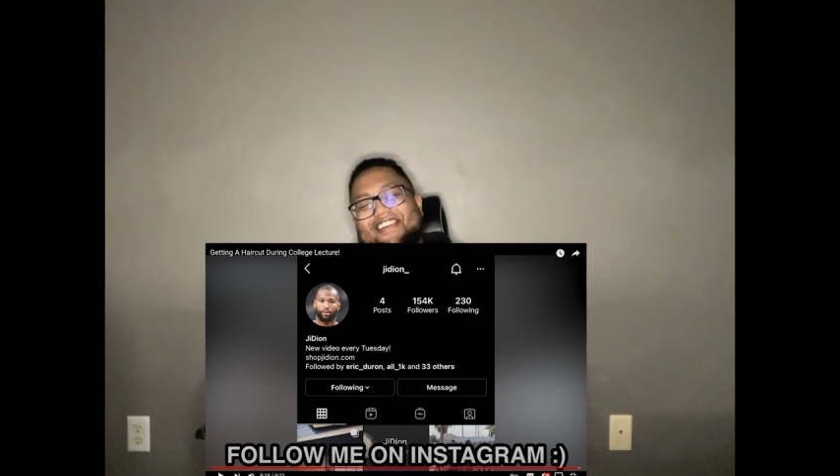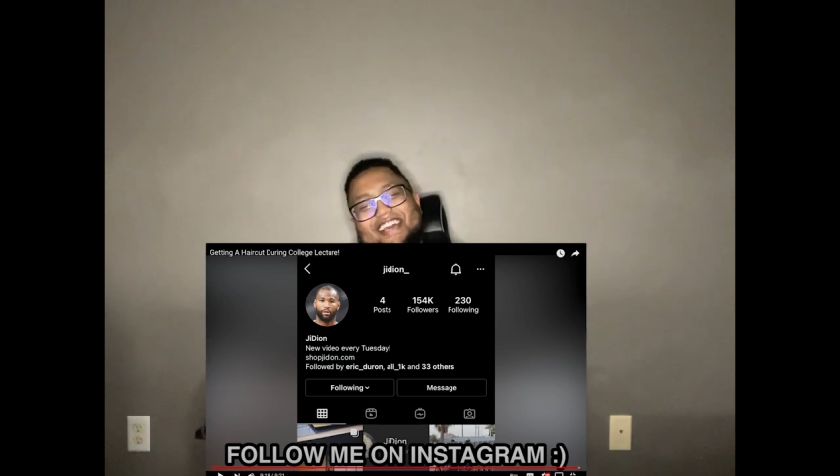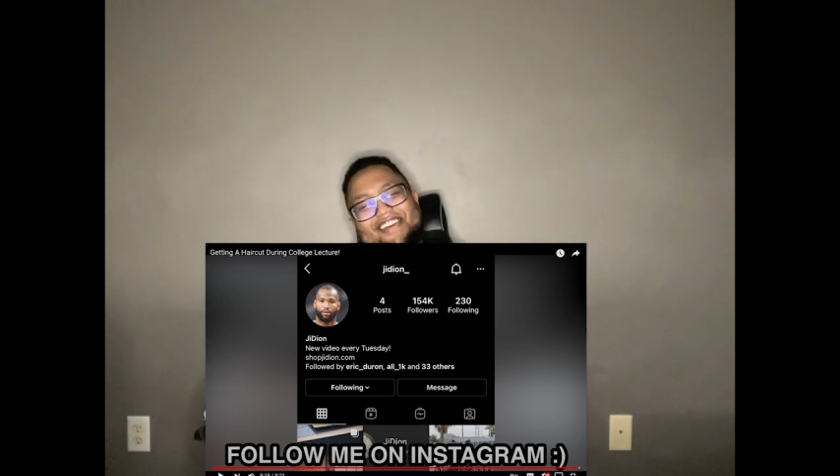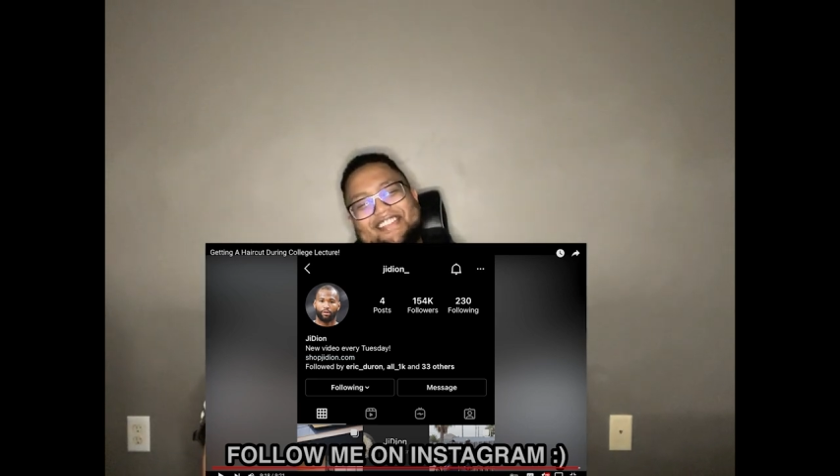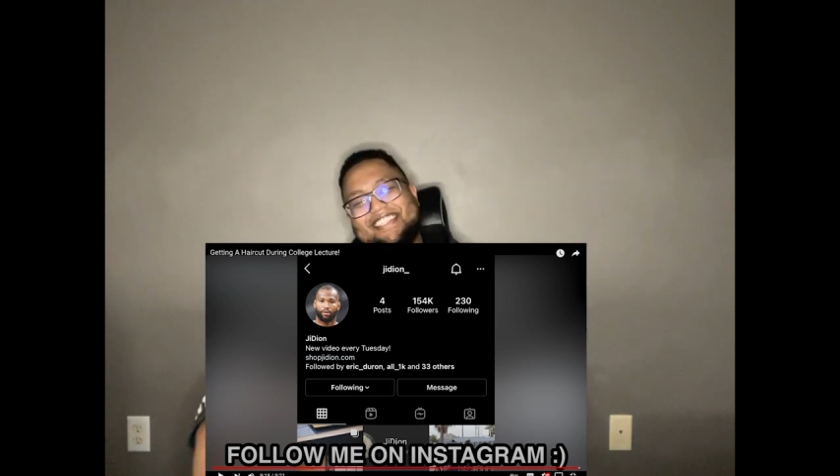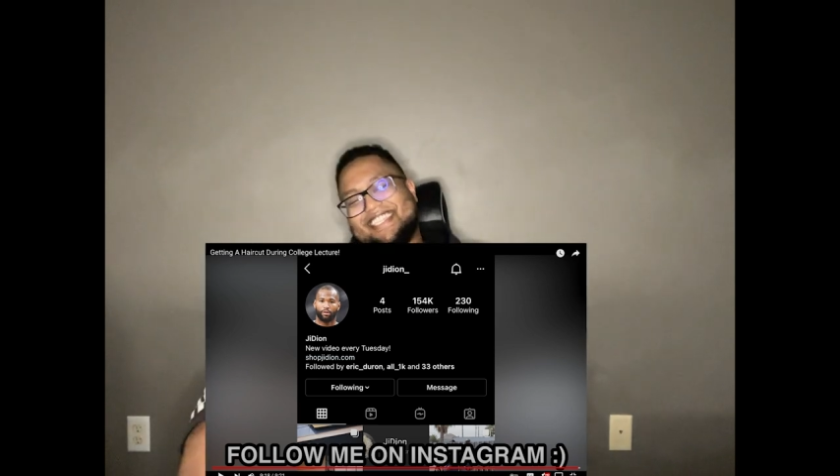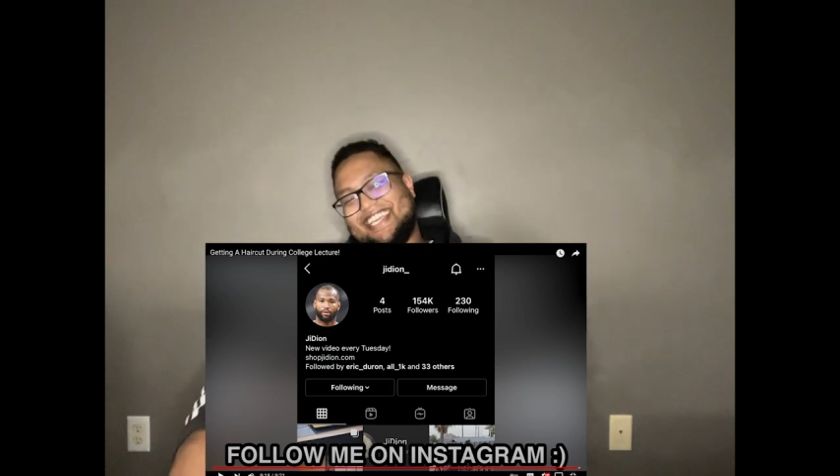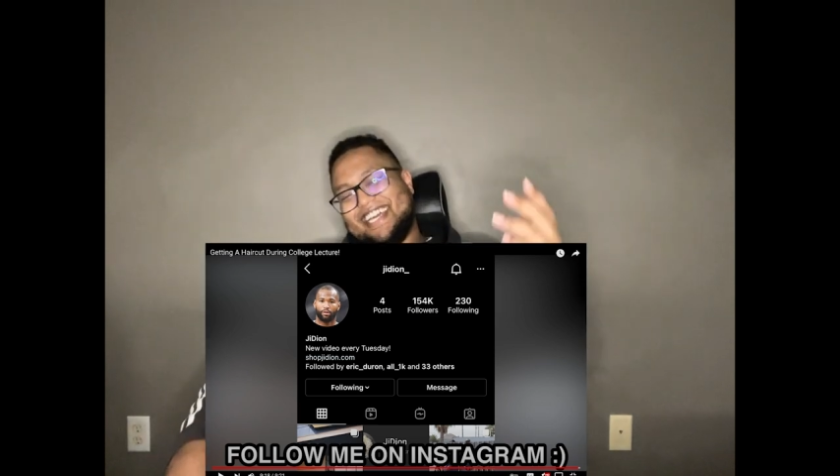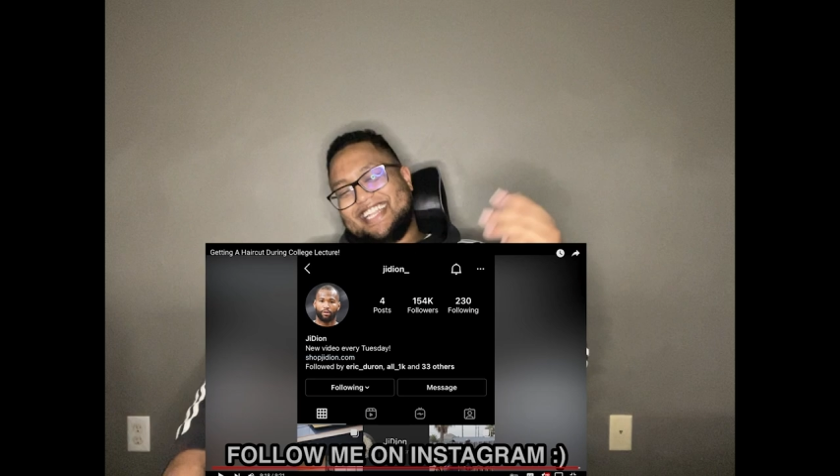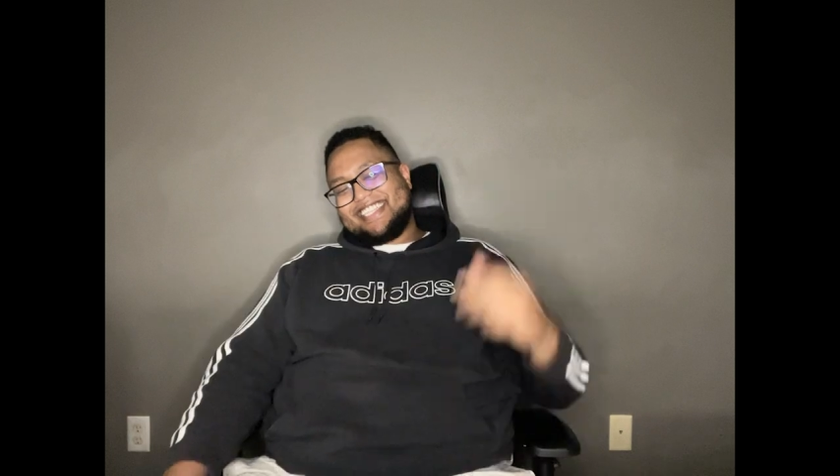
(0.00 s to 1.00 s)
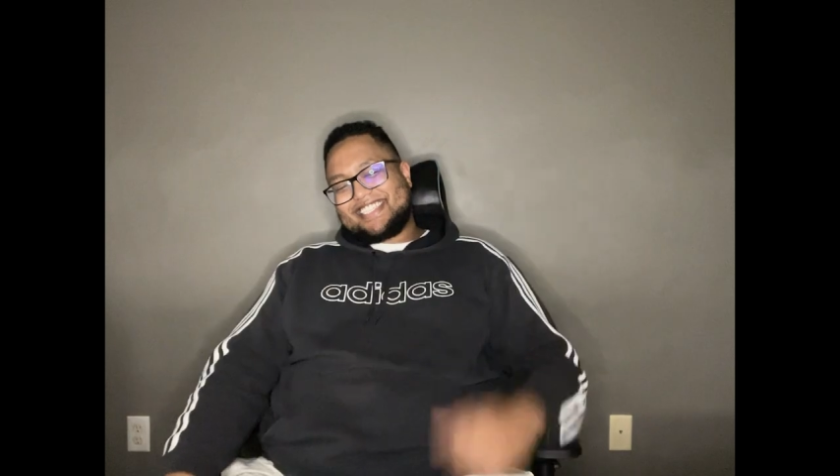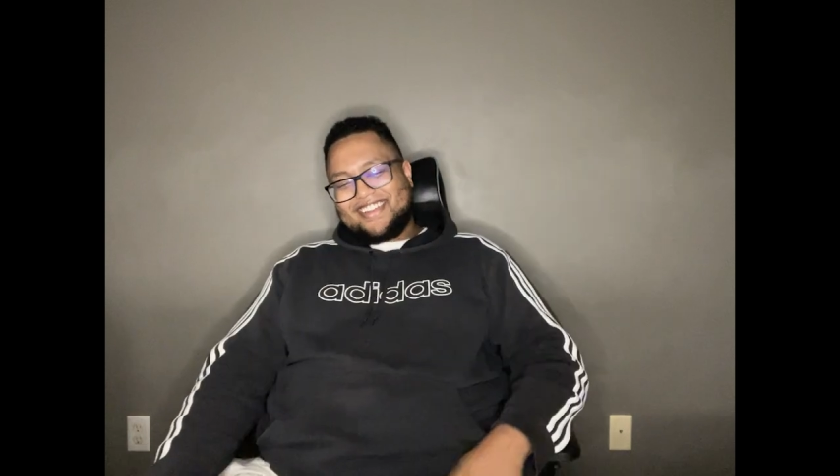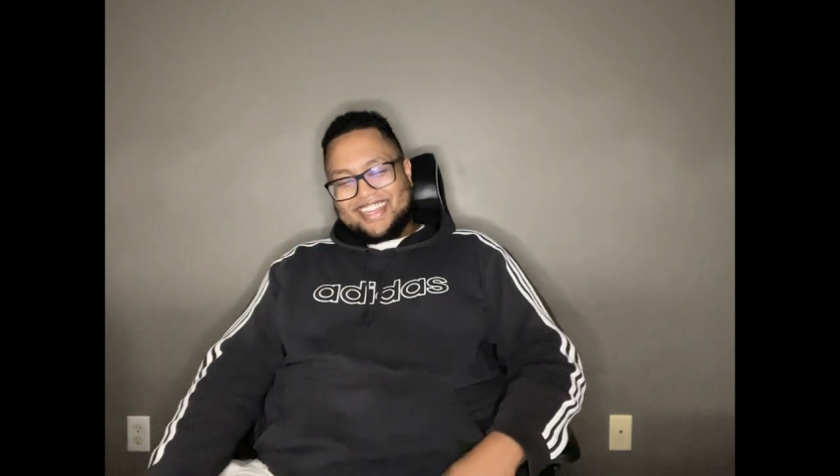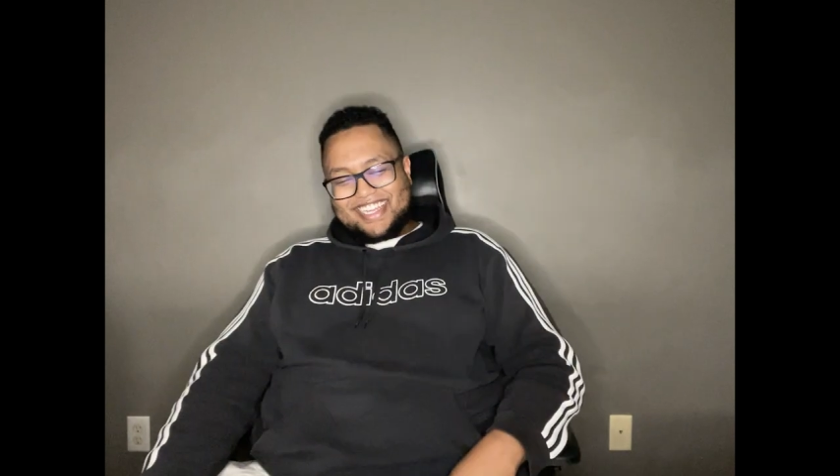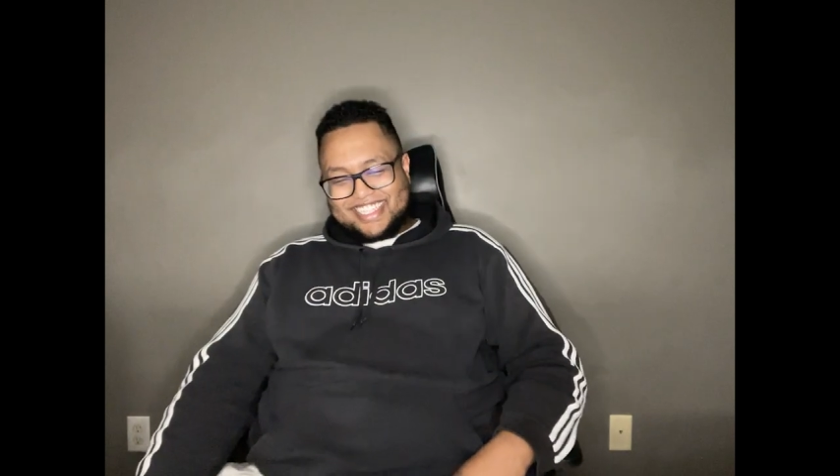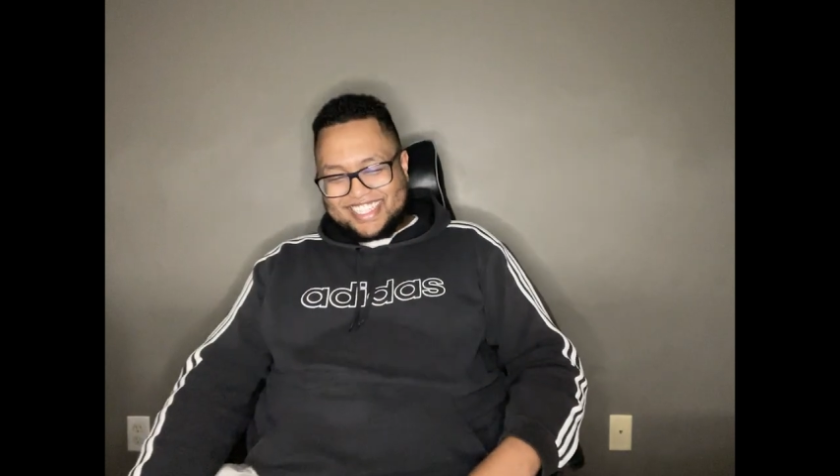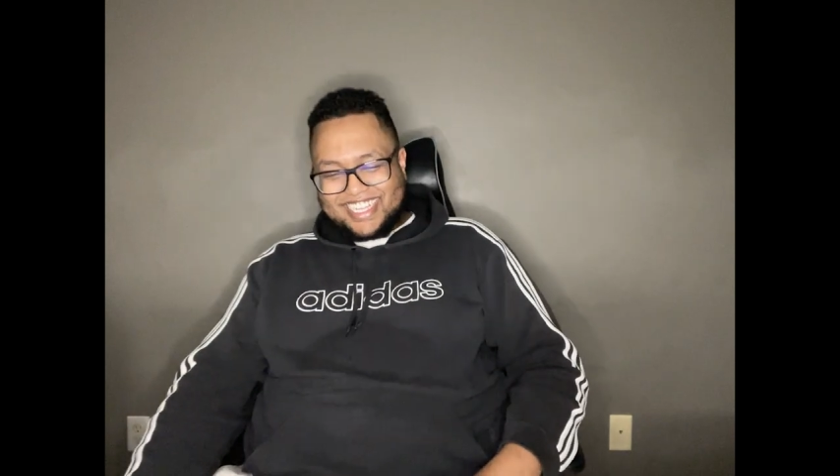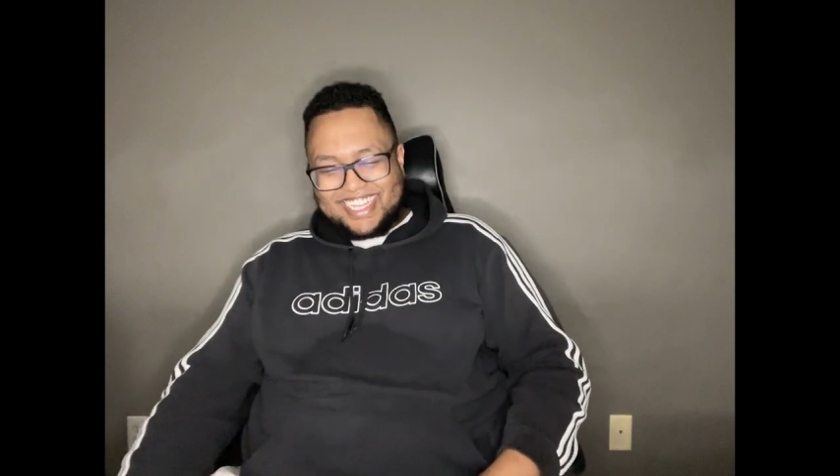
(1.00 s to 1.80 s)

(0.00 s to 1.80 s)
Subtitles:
Yeah, Jadeon is crazy.